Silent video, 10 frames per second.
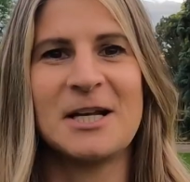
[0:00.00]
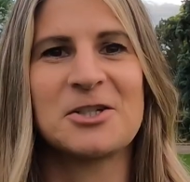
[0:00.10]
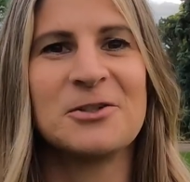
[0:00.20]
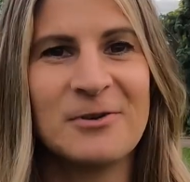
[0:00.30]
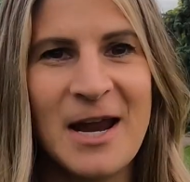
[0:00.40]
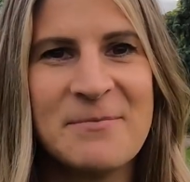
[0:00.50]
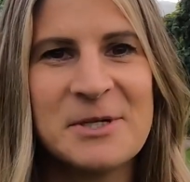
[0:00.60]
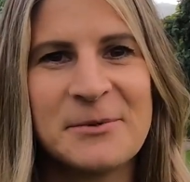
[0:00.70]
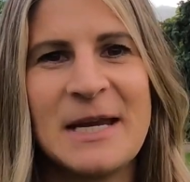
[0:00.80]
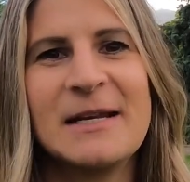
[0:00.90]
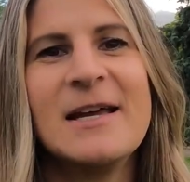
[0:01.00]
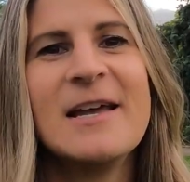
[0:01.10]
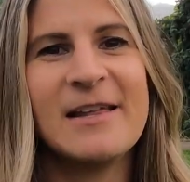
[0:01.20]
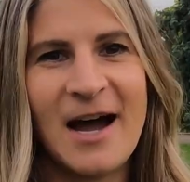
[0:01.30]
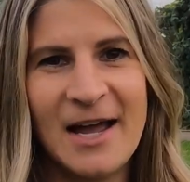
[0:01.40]
I was actually right in between
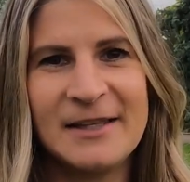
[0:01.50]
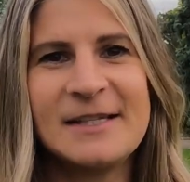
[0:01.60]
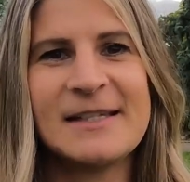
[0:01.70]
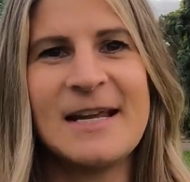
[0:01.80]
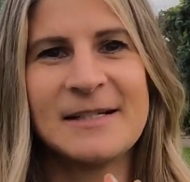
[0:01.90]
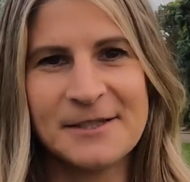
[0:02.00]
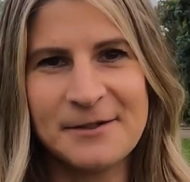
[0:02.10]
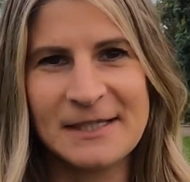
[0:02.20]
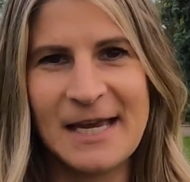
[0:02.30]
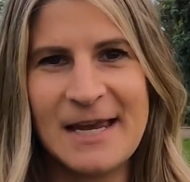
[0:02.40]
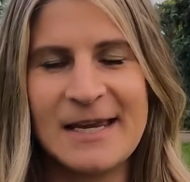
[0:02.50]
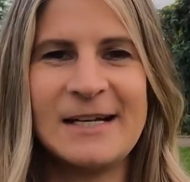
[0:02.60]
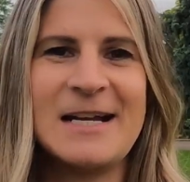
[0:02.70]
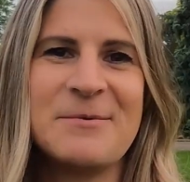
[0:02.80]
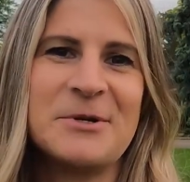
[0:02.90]
the Highlands and Sloan's Lake
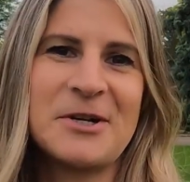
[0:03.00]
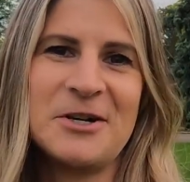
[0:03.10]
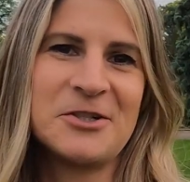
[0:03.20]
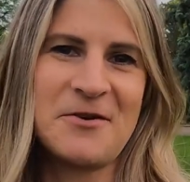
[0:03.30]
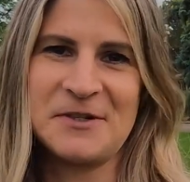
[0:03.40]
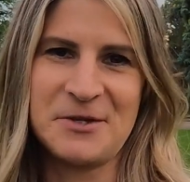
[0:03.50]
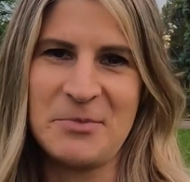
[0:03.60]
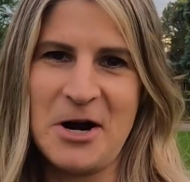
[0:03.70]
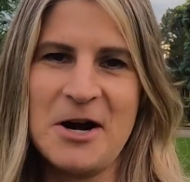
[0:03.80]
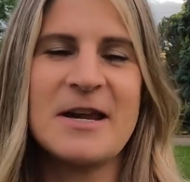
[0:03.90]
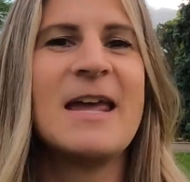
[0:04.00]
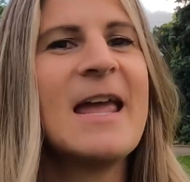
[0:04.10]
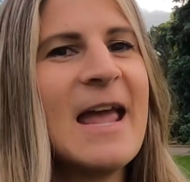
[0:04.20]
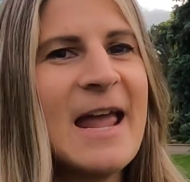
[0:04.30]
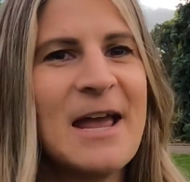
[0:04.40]
in a neighborhood called Jefferson Park,
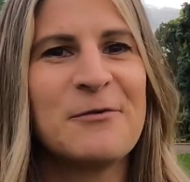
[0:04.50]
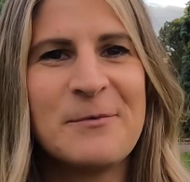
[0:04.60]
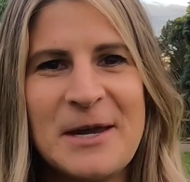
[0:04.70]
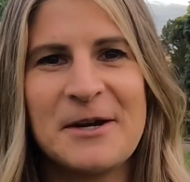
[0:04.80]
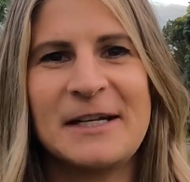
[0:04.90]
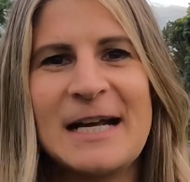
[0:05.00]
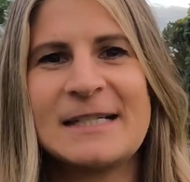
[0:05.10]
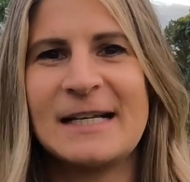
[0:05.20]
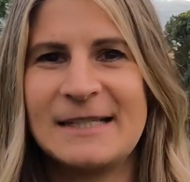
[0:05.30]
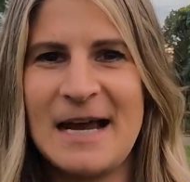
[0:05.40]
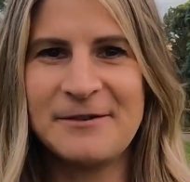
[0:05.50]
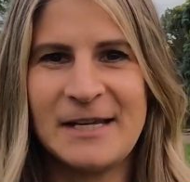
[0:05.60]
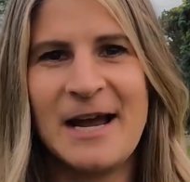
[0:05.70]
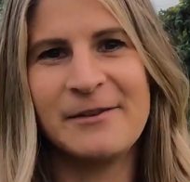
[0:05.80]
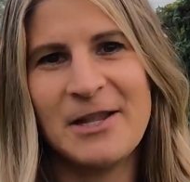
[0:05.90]
and from there I could access
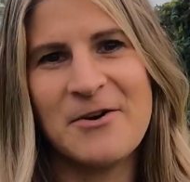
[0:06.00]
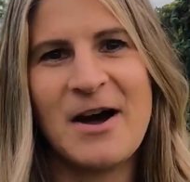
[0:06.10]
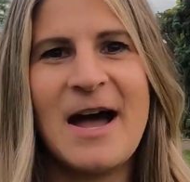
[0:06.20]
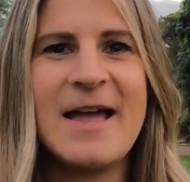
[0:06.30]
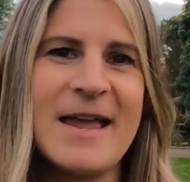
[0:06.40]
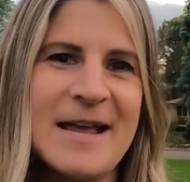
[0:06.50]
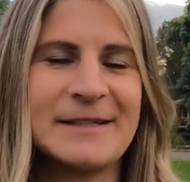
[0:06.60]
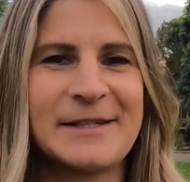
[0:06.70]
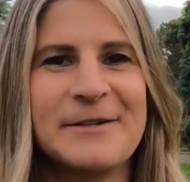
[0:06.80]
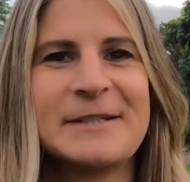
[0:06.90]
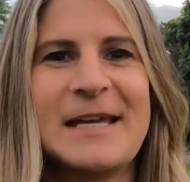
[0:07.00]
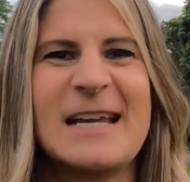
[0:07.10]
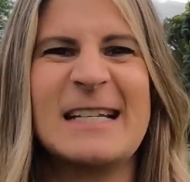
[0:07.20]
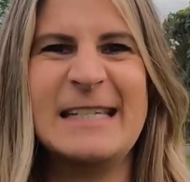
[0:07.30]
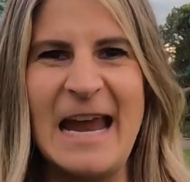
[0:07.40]
downtown, Lohi, and Sloan's
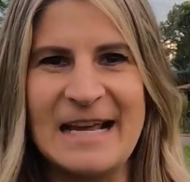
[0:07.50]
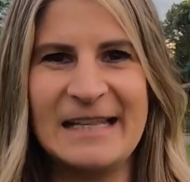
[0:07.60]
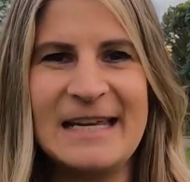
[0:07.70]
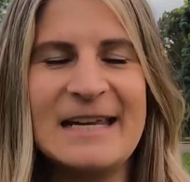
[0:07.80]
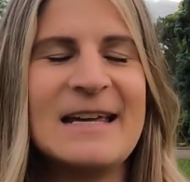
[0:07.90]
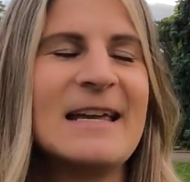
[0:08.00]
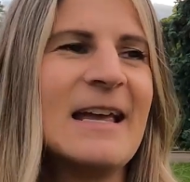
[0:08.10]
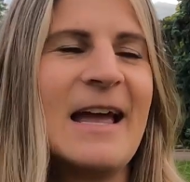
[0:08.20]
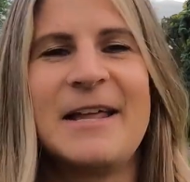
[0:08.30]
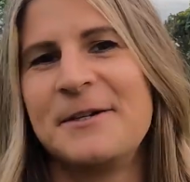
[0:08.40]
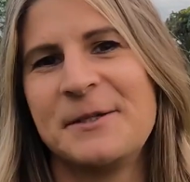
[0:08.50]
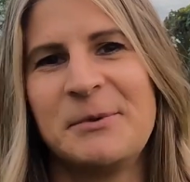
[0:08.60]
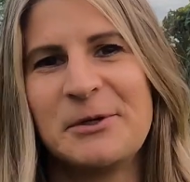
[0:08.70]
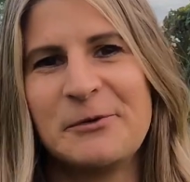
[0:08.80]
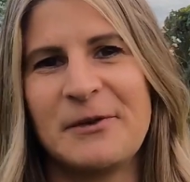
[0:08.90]
Lake daily, and it was a
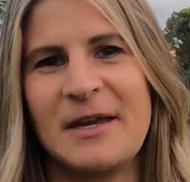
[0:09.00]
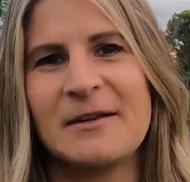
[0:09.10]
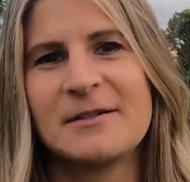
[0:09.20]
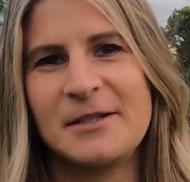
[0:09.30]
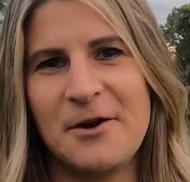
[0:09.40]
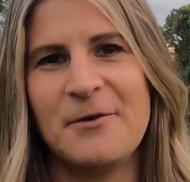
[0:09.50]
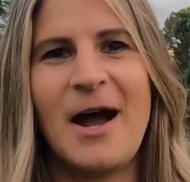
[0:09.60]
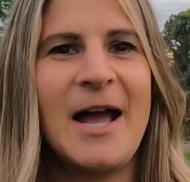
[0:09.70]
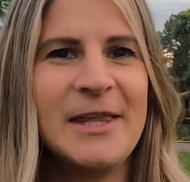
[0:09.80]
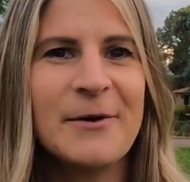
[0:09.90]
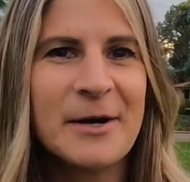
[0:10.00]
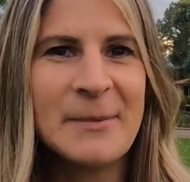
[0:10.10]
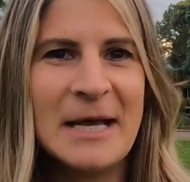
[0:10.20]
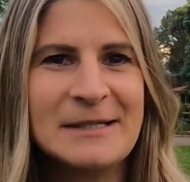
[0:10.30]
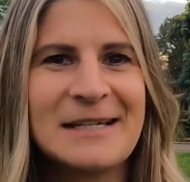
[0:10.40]
beautiful thing. So highly
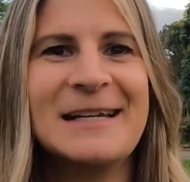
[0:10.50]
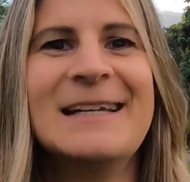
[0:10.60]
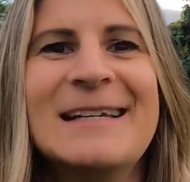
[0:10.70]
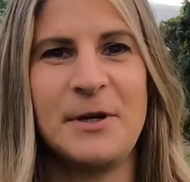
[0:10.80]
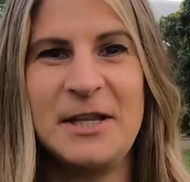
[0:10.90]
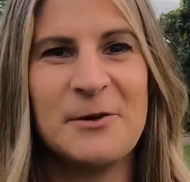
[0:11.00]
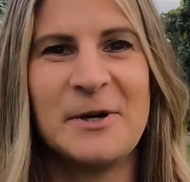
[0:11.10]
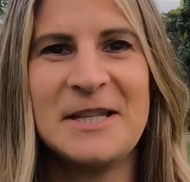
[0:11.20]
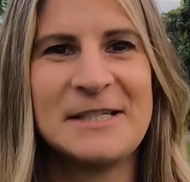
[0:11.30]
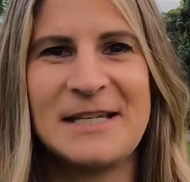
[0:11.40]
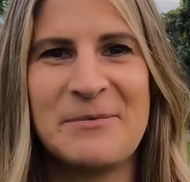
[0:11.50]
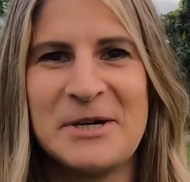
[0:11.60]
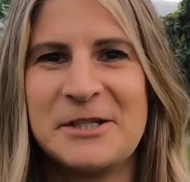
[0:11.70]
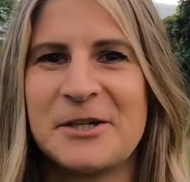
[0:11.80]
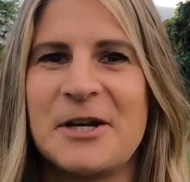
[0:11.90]
recommend. So either one of these
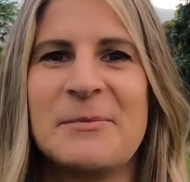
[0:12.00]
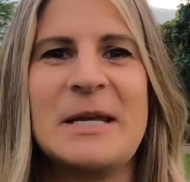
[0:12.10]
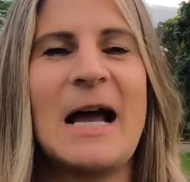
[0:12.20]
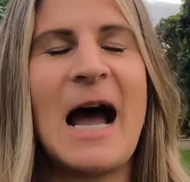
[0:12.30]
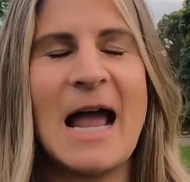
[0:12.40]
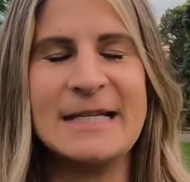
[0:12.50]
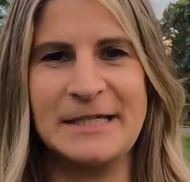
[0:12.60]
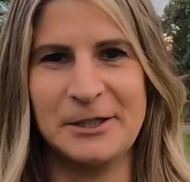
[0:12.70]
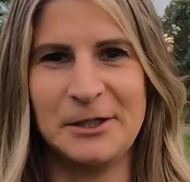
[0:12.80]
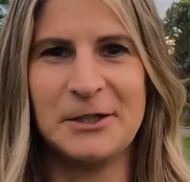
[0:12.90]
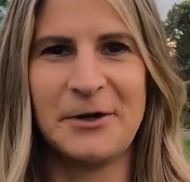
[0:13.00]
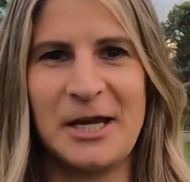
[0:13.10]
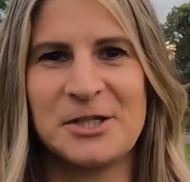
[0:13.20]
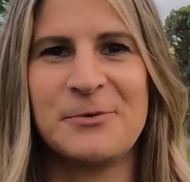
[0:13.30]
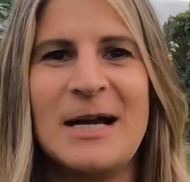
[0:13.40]
neighborhoods are going to be ideal
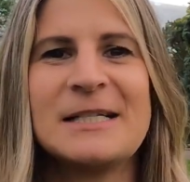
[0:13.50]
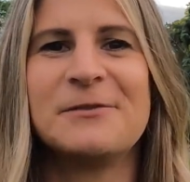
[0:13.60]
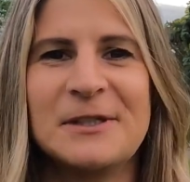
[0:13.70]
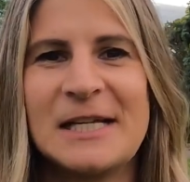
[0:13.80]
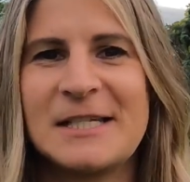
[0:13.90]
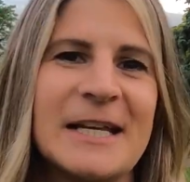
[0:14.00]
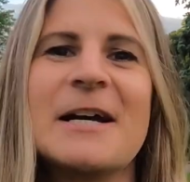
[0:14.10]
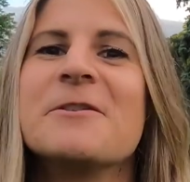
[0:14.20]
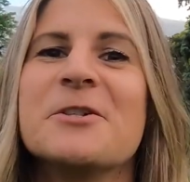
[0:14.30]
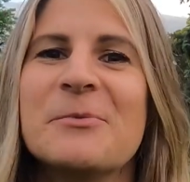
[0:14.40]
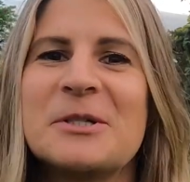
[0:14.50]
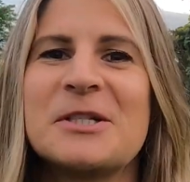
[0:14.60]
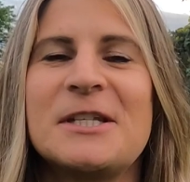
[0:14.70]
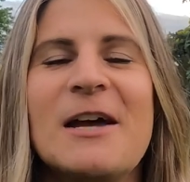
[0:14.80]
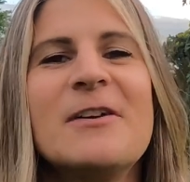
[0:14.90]
location-wise if you like to get out and do a bunch
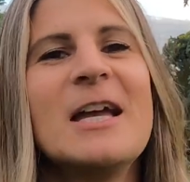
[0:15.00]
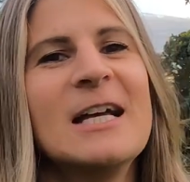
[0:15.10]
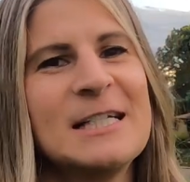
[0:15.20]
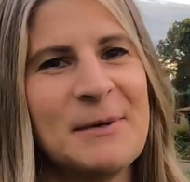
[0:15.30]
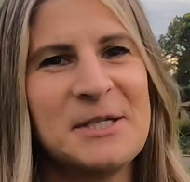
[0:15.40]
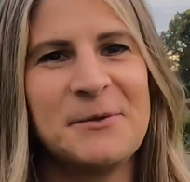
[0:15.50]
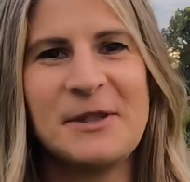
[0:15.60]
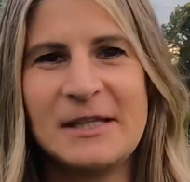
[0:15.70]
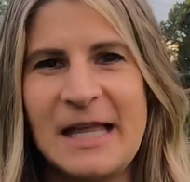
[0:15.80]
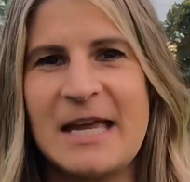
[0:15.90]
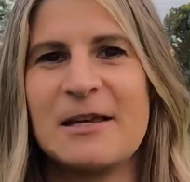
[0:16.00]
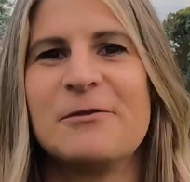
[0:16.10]
of stuff, especially with the lake.